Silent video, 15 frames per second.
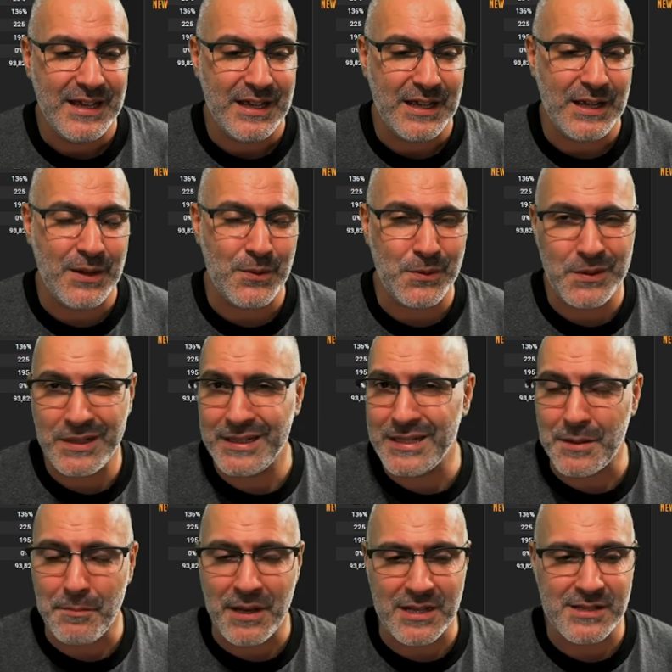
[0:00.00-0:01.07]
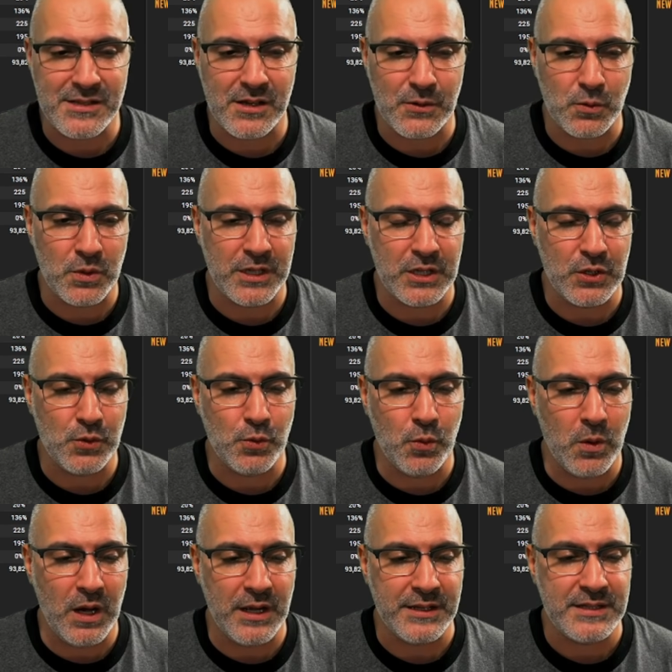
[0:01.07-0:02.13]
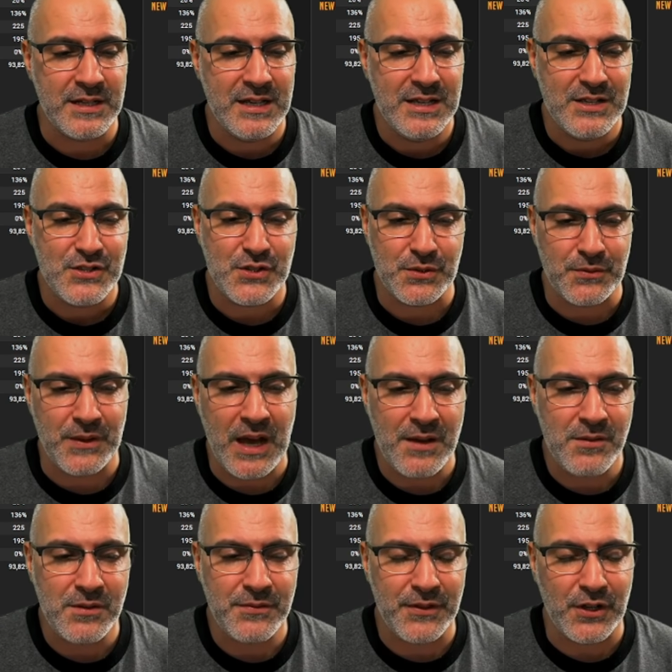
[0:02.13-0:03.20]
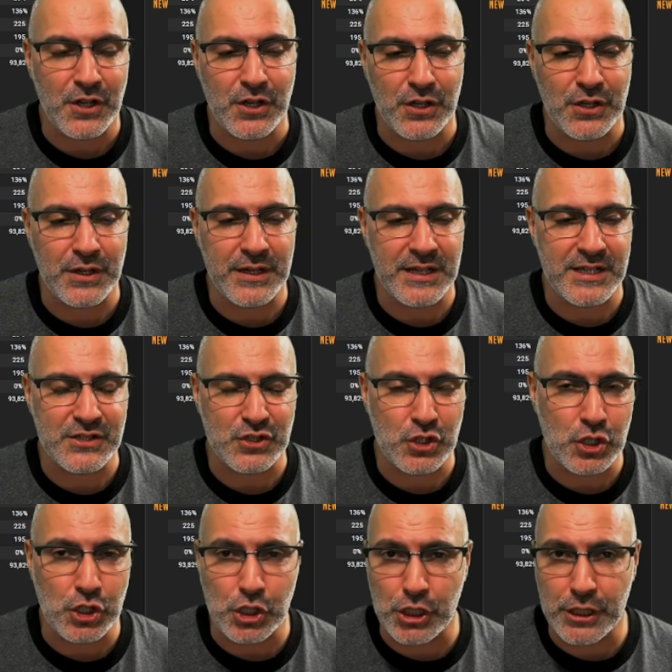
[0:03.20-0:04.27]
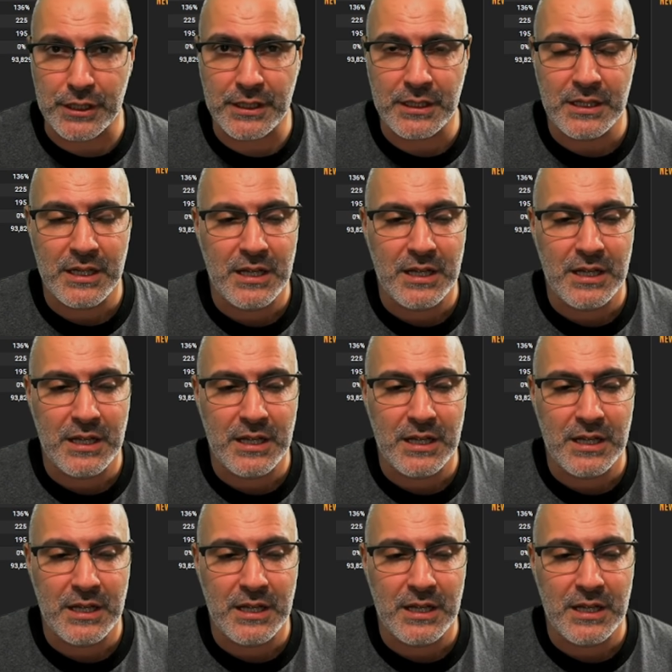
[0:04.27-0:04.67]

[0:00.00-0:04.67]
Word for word: it really depends on what you want. Survival for her is good.